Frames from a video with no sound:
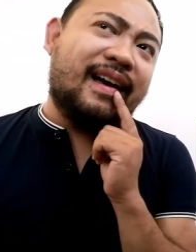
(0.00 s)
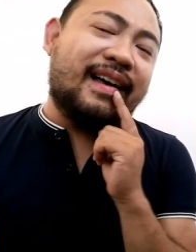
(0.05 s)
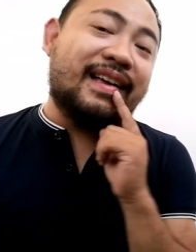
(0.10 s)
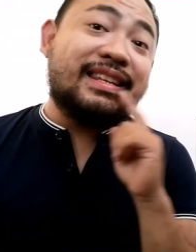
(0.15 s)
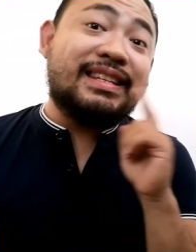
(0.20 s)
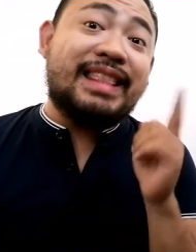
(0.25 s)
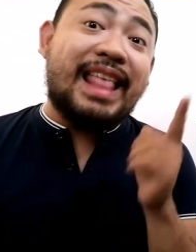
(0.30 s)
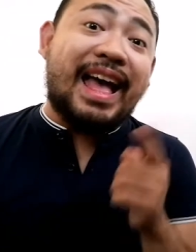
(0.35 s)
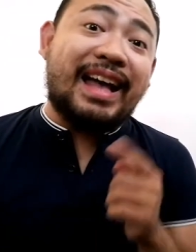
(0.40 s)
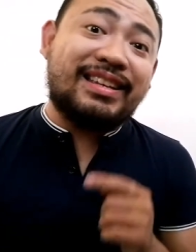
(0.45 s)

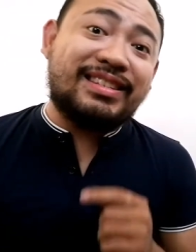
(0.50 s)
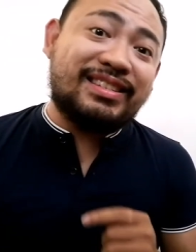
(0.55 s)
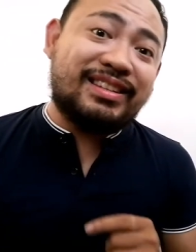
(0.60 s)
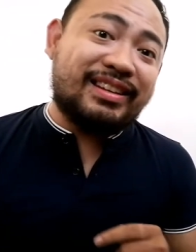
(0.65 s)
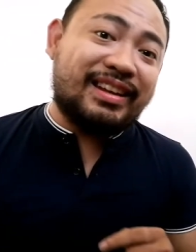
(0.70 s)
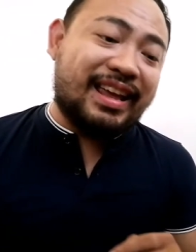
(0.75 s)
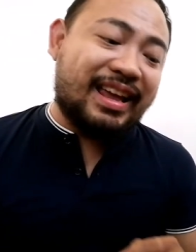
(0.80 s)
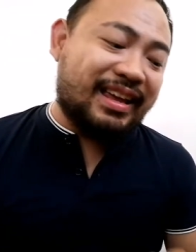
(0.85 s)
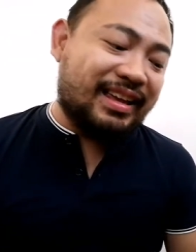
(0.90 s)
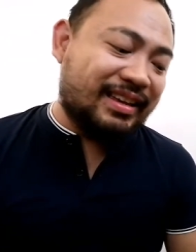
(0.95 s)
slacks
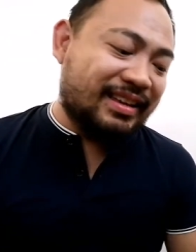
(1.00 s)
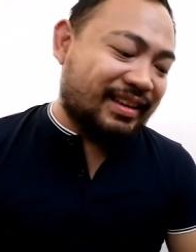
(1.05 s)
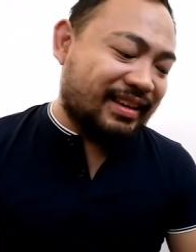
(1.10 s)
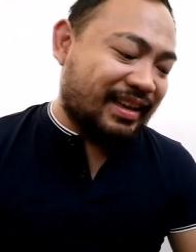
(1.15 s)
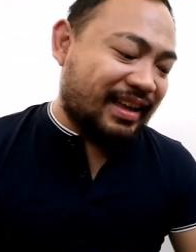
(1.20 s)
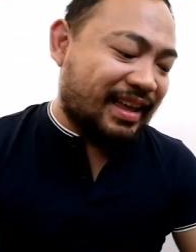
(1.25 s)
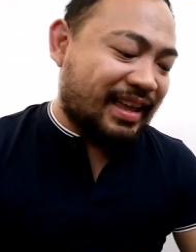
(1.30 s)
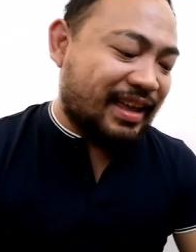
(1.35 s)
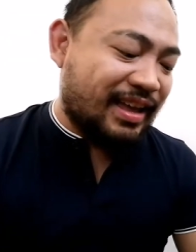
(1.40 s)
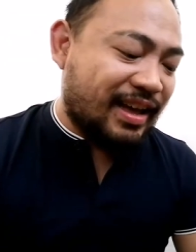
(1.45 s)
today.
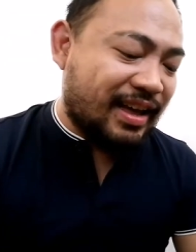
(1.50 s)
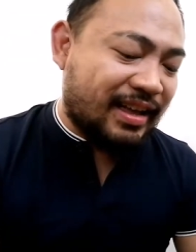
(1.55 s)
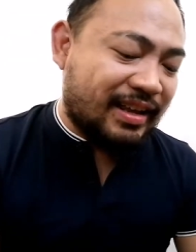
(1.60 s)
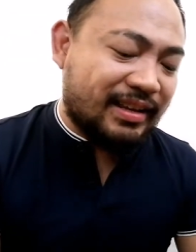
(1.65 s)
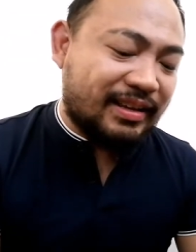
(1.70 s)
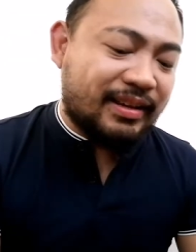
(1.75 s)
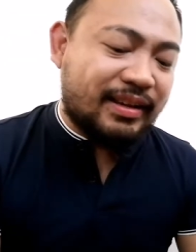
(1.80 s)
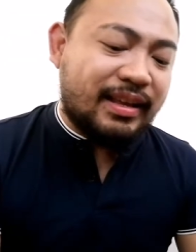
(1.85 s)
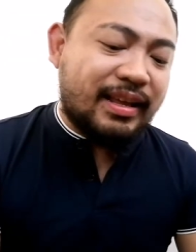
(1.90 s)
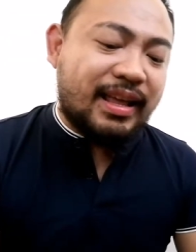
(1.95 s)
Yeah.
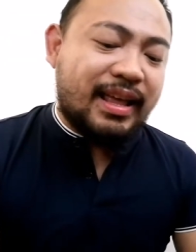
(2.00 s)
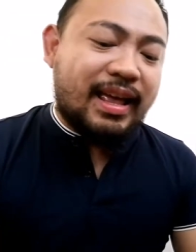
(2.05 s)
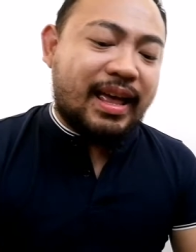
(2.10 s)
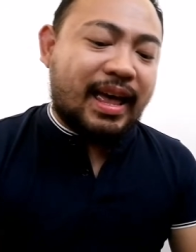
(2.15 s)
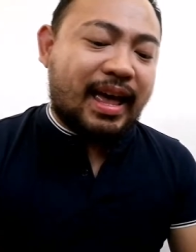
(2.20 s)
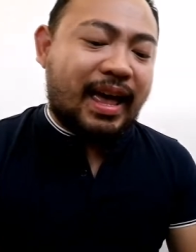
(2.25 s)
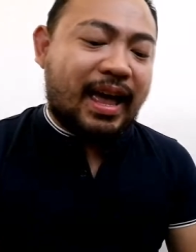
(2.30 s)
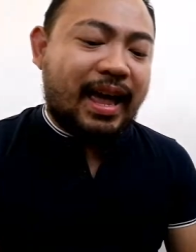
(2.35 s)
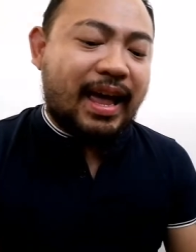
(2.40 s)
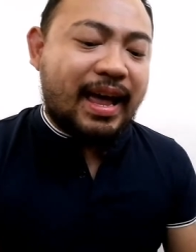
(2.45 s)

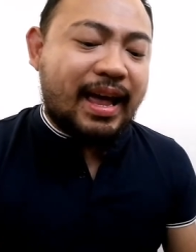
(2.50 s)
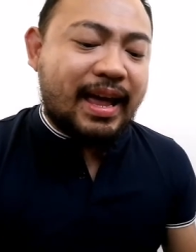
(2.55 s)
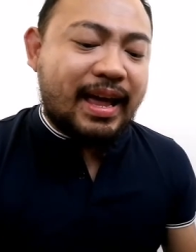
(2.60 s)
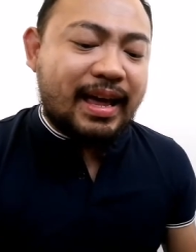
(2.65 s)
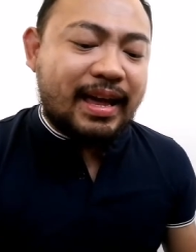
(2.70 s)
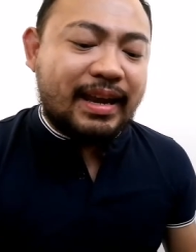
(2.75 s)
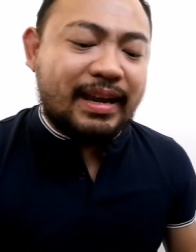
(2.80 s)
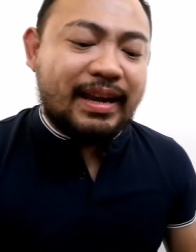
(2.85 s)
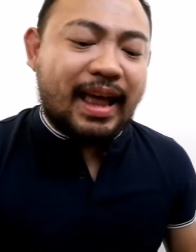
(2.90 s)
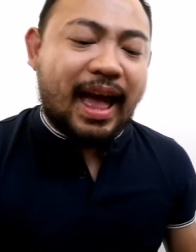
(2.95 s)

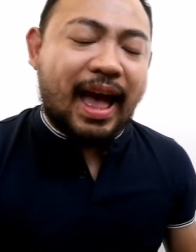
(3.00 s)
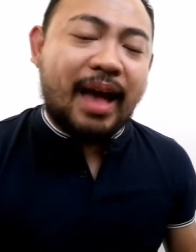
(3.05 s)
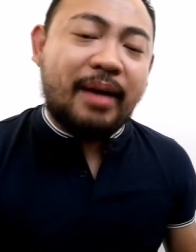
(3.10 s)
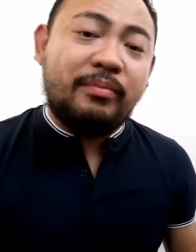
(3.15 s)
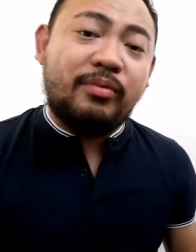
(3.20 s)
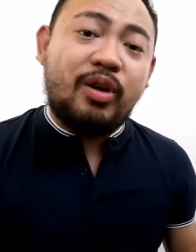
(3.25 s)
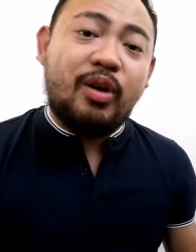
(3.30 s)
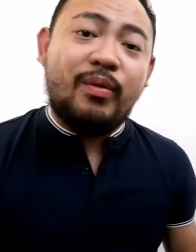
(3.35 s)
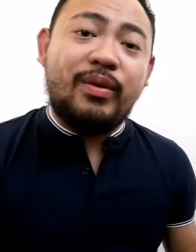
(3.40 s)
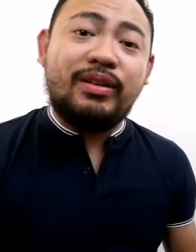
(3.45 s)
And
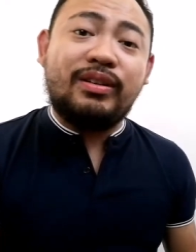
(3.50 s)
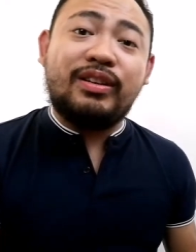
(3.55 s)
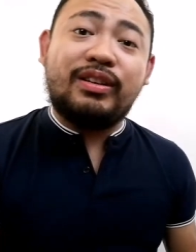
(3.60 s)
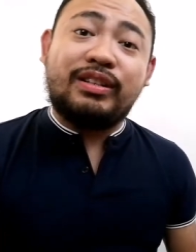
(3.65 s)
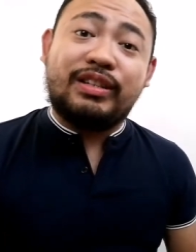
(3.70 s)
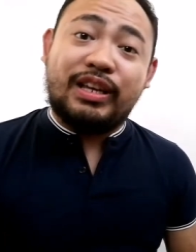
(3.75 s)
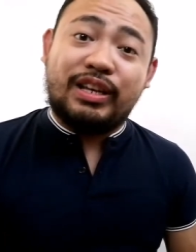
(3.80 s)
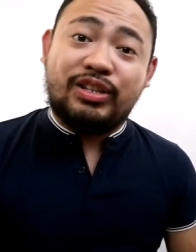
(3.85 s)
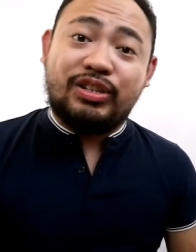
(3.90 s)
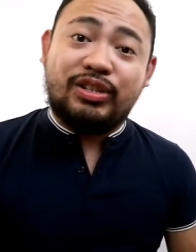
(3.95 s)
I'm going to
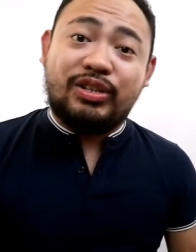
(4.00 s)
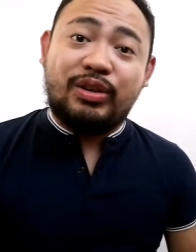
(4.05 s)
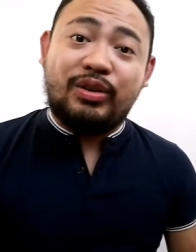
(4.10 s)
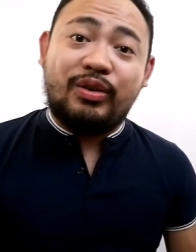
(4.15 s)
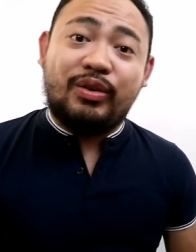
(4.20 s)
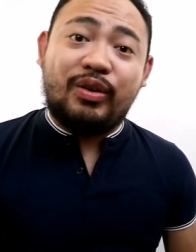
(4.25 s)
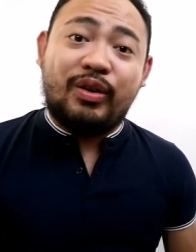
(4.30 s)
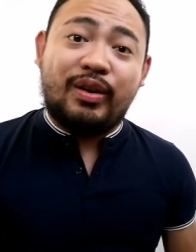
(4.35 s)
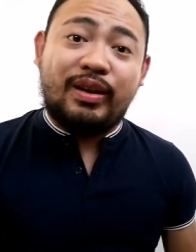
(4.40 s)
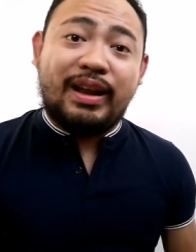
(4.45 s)
teach you
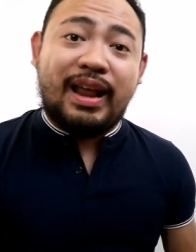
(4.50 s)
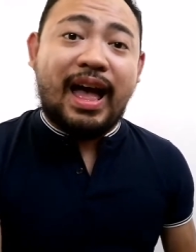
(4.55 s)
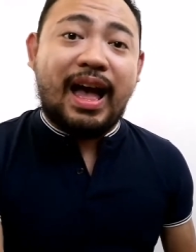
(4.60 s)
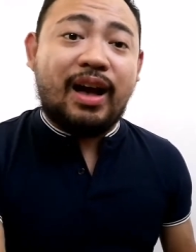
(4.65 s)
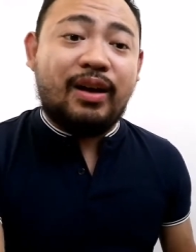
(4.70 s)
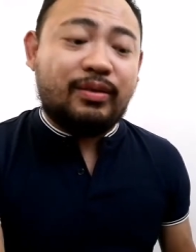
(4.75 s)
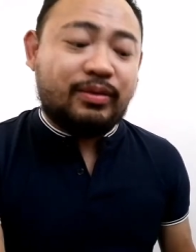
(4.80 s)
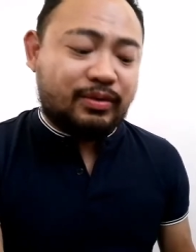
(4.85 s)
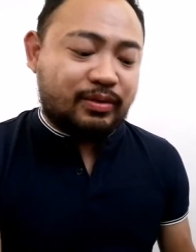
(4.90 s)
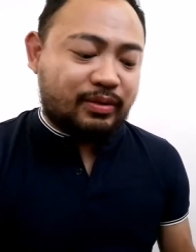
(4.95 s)
on
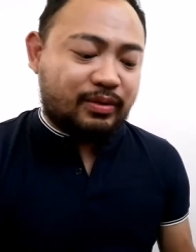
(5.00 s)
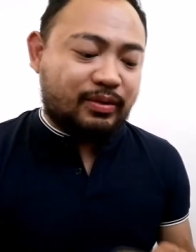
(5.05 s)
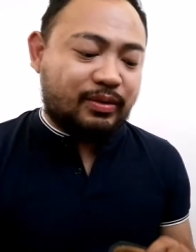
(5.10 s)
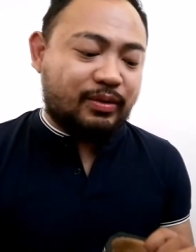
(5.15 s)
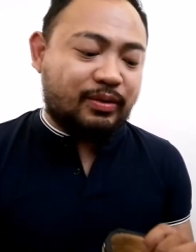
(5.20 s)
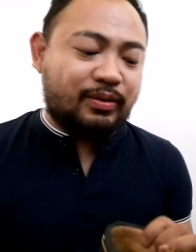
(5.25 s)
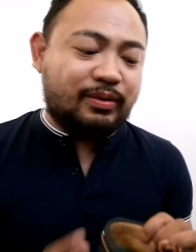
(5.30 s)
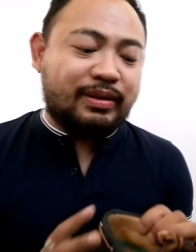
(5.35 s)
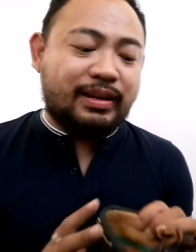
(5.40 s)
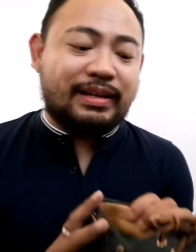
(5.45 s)
how to
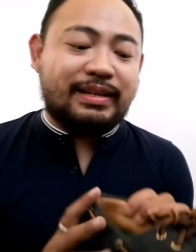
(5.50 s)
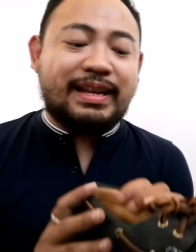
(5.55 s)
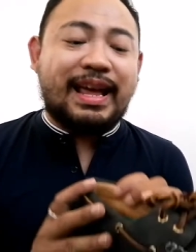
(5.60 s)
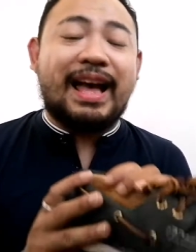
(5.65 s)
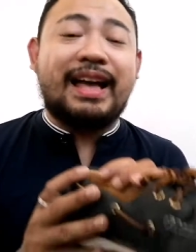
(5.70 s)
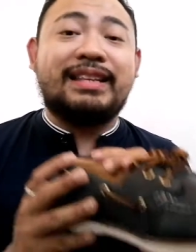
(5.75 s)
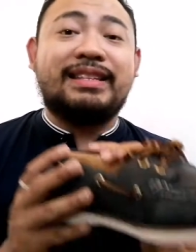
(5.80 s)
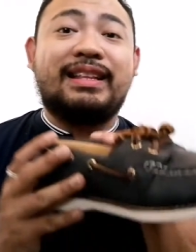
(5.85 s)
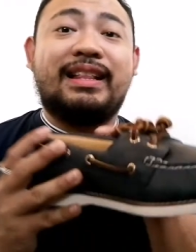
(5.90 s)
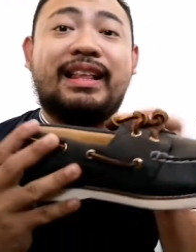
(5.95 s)
do the
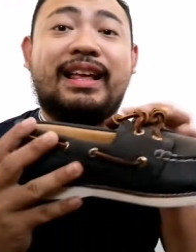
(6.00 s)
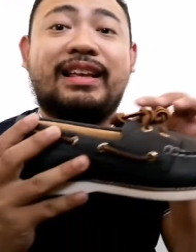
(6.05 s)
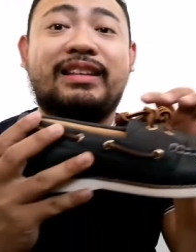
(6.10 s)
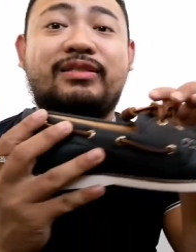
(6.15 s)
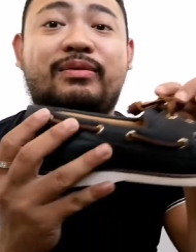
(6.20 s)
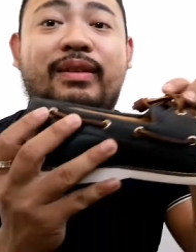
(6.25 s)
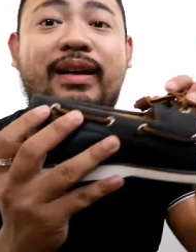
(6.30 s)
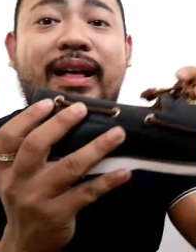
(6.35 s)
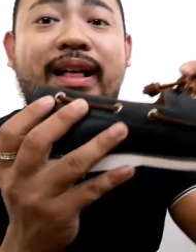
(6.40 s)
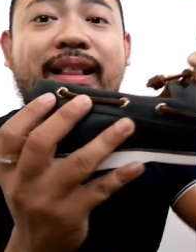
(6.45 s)
tassel as
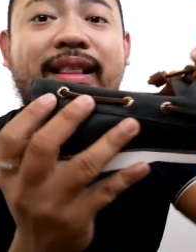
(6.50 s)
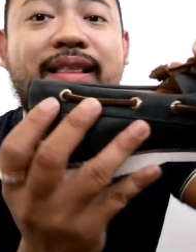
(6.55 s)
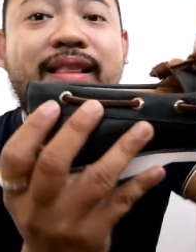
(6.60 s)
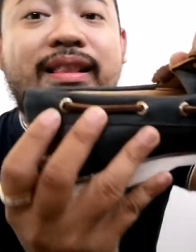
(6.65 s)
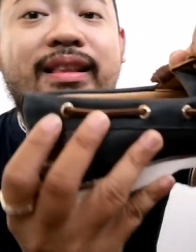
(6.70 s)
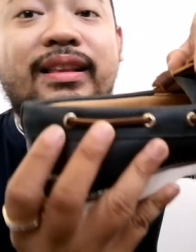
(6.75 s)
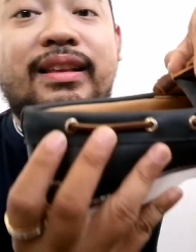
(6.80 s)
well.